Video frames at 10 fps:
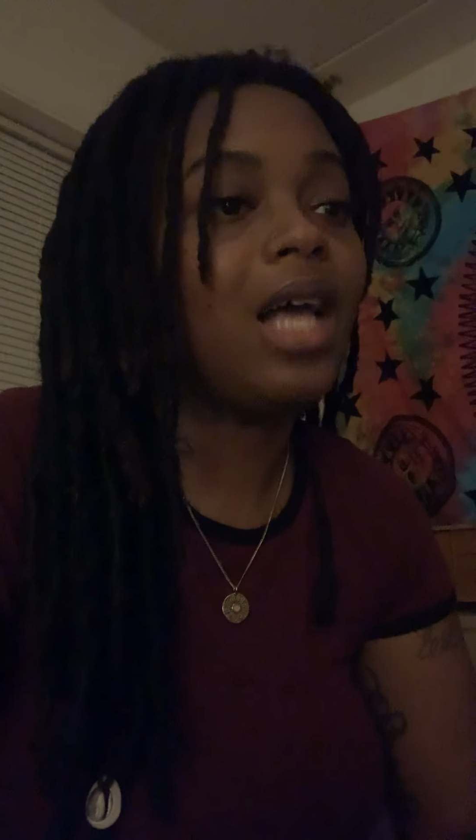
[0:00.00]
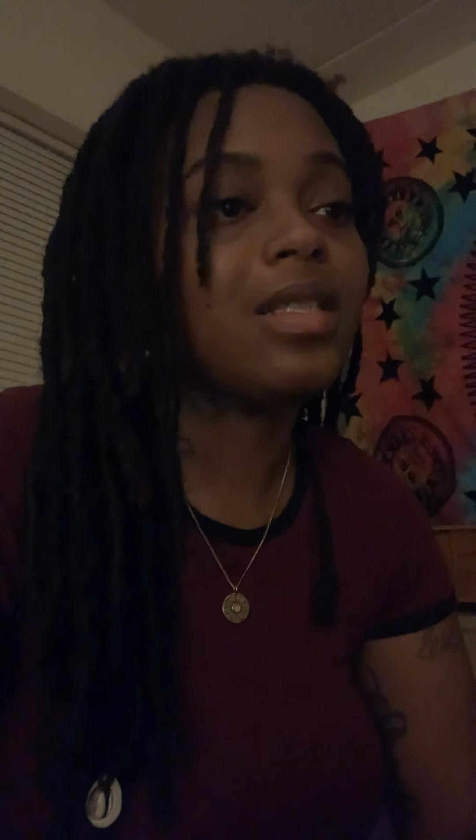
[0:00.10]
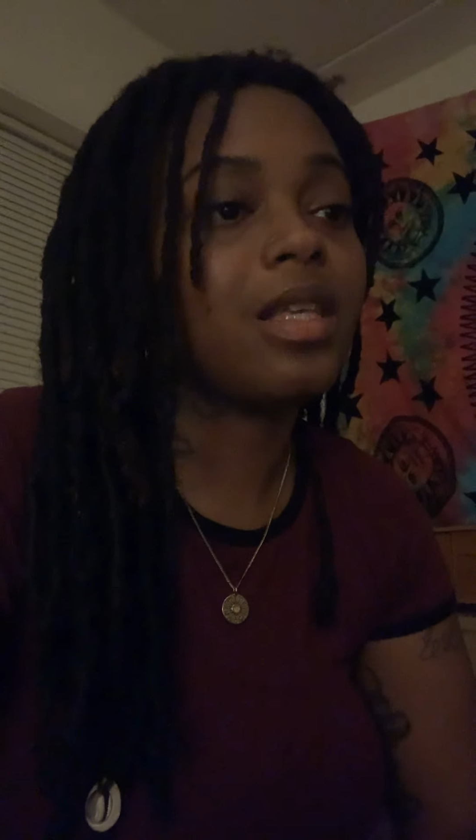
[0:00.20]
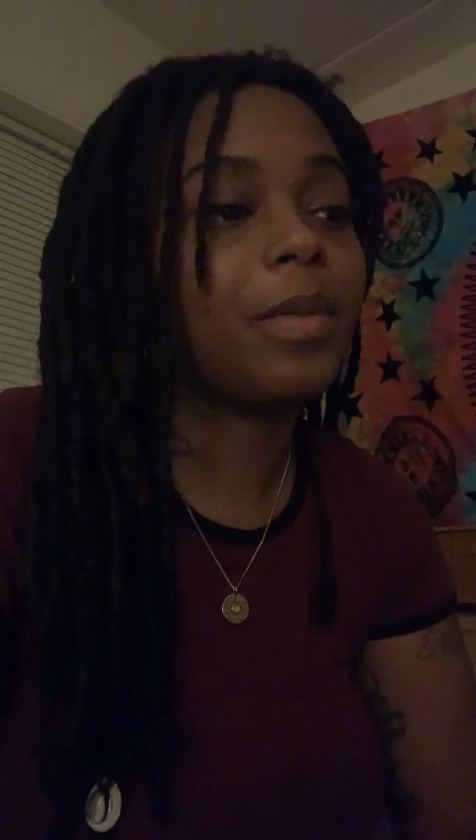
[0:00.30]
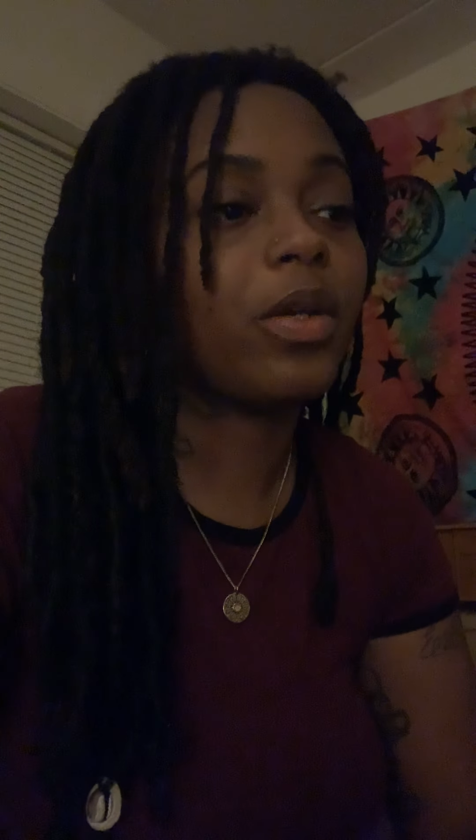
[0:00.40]

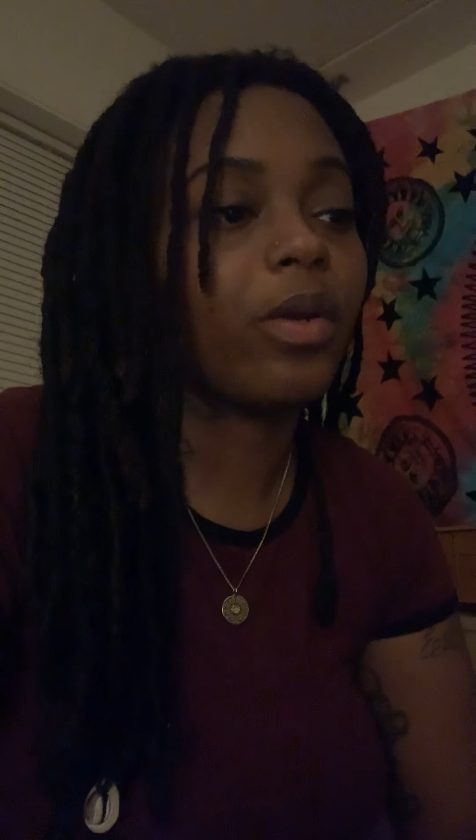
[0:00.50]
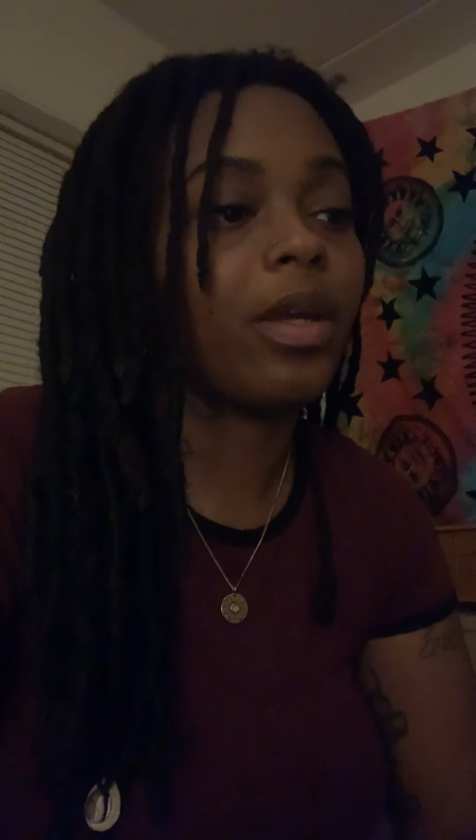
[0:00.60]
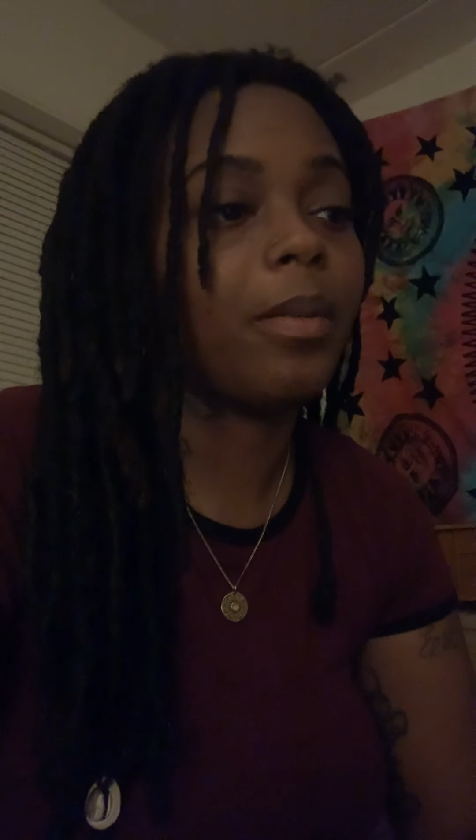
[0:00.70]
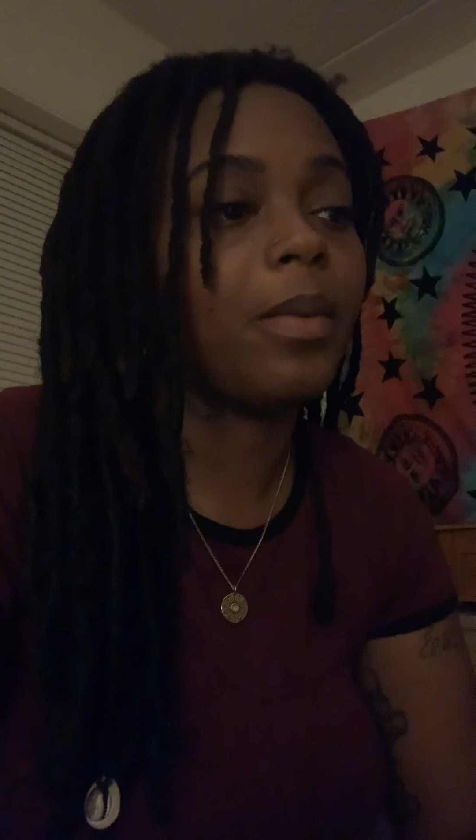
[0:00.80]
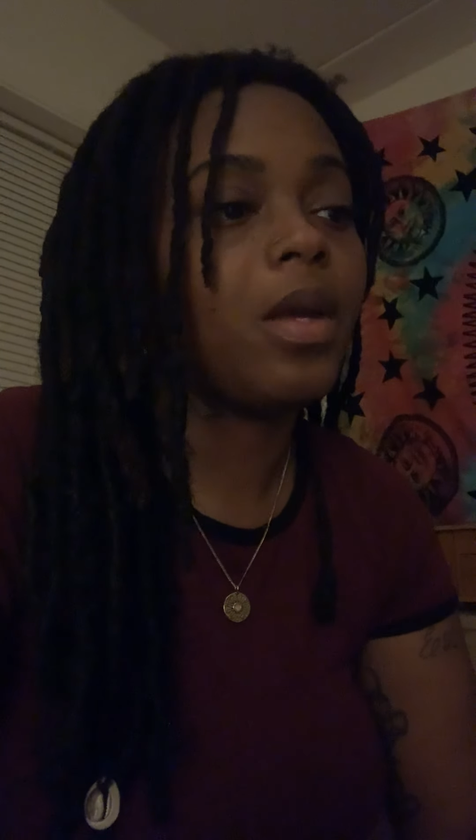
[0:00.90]
slimming
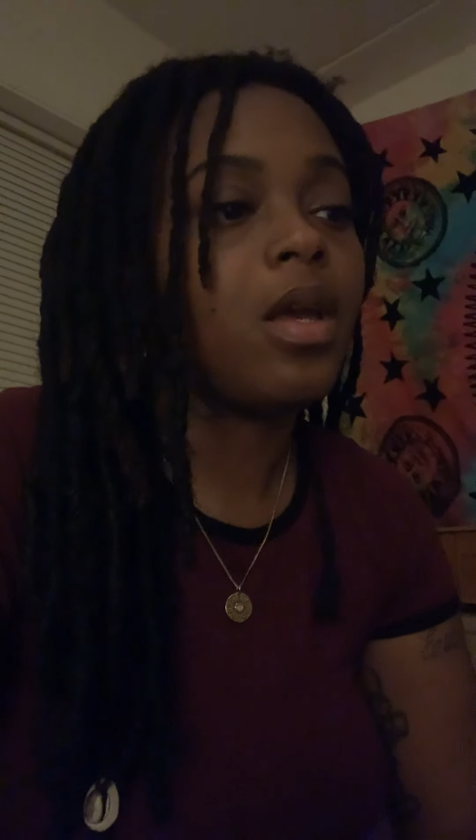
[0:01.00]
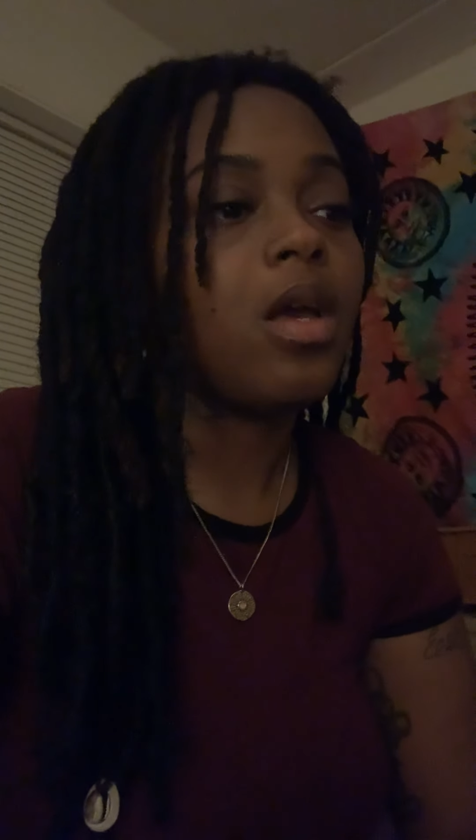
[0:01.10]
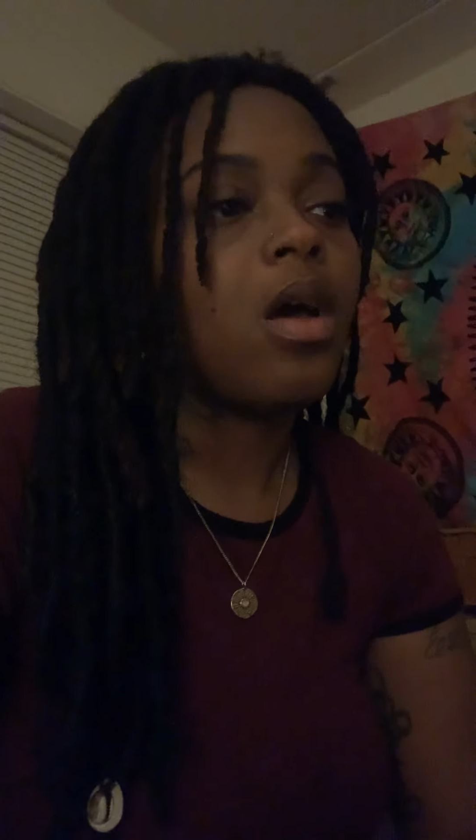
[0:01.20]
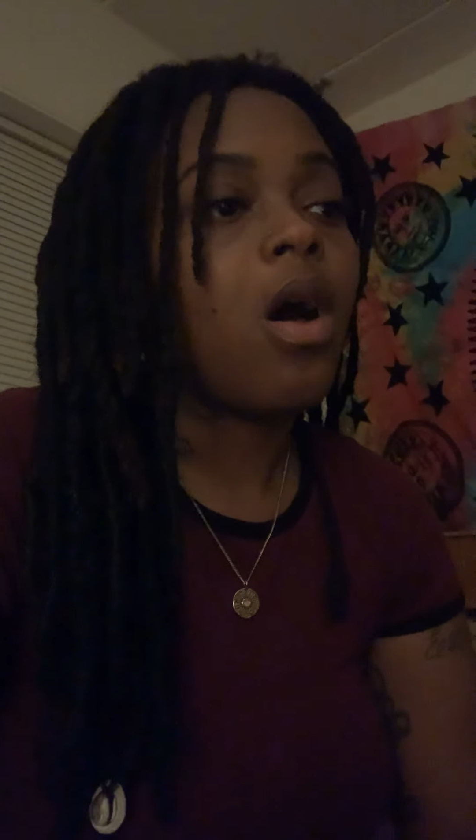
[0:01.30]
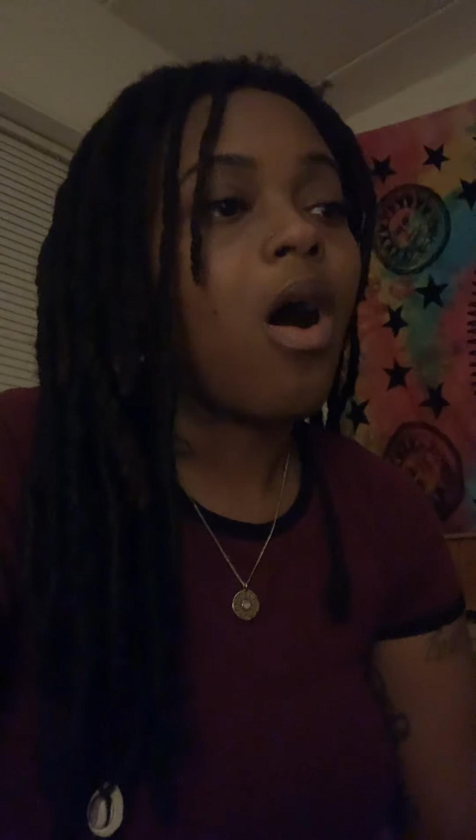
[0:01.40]
cream
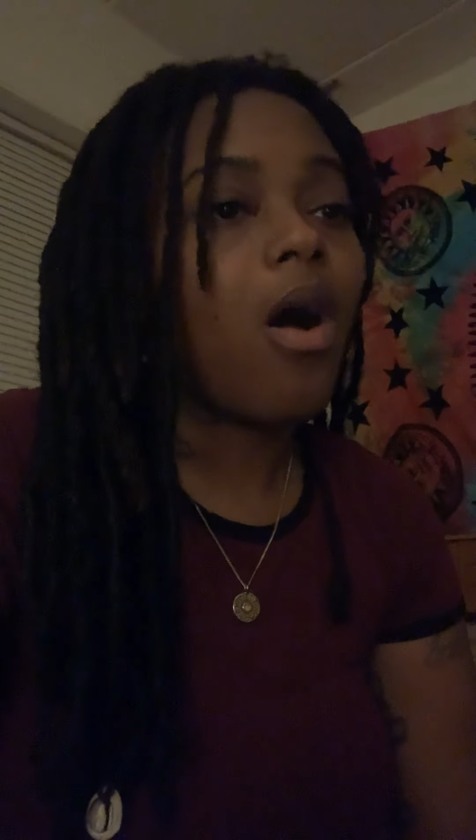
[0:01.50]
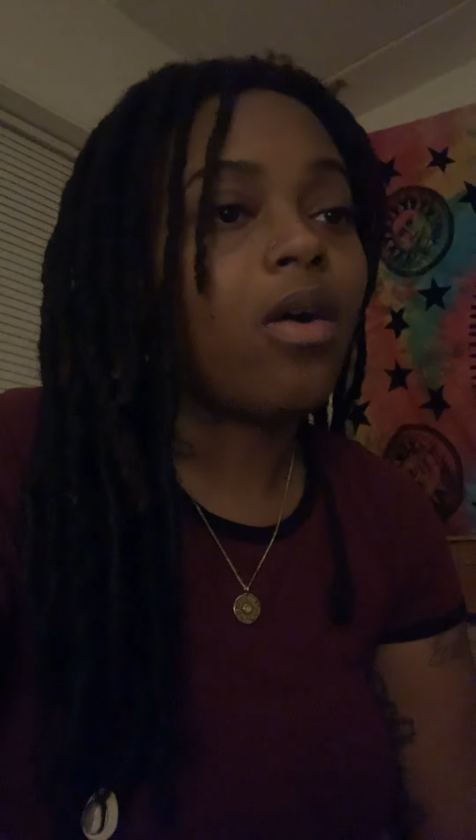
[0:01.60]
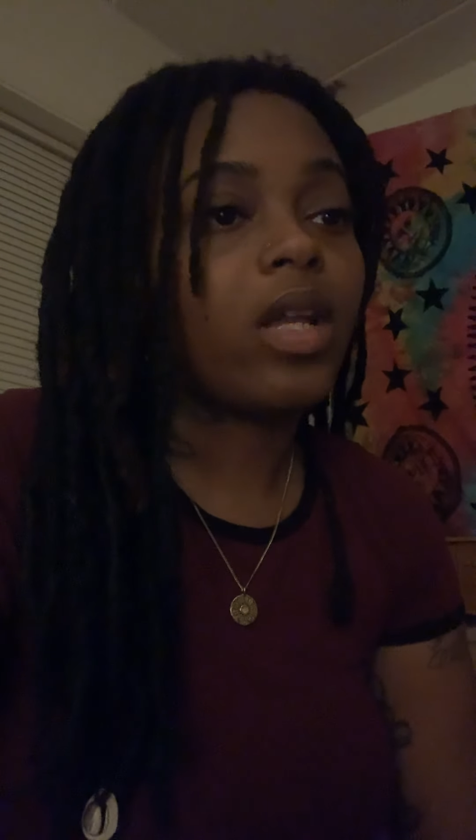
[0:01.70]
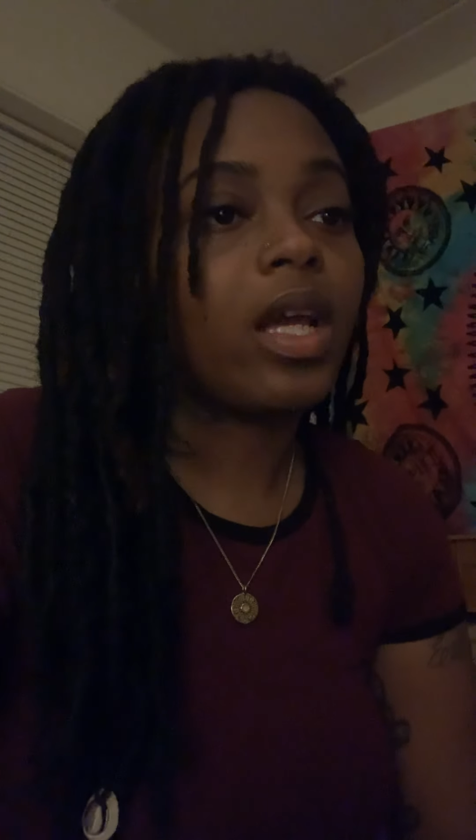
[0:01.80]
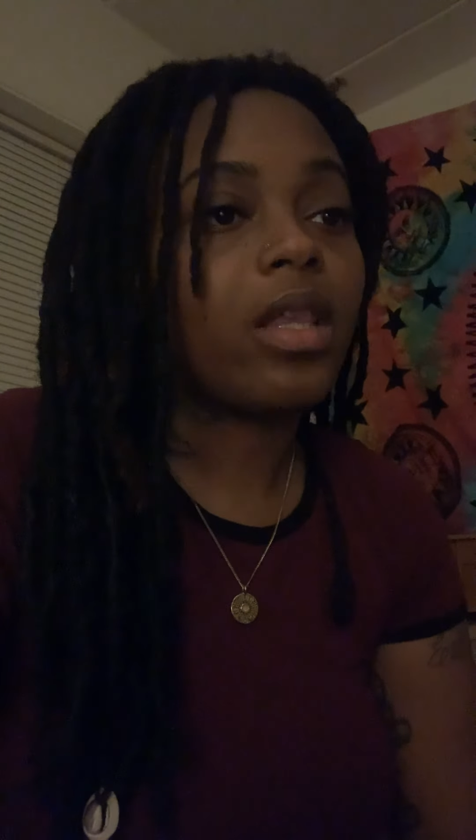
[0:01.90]

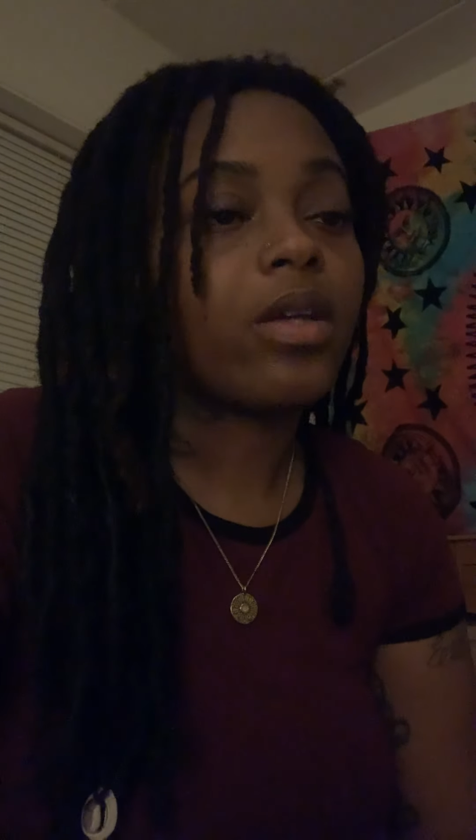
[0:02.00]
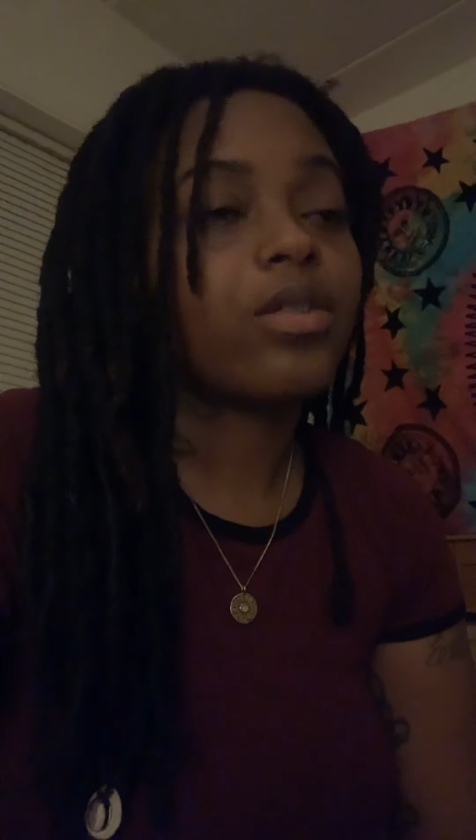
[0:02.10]
altogether.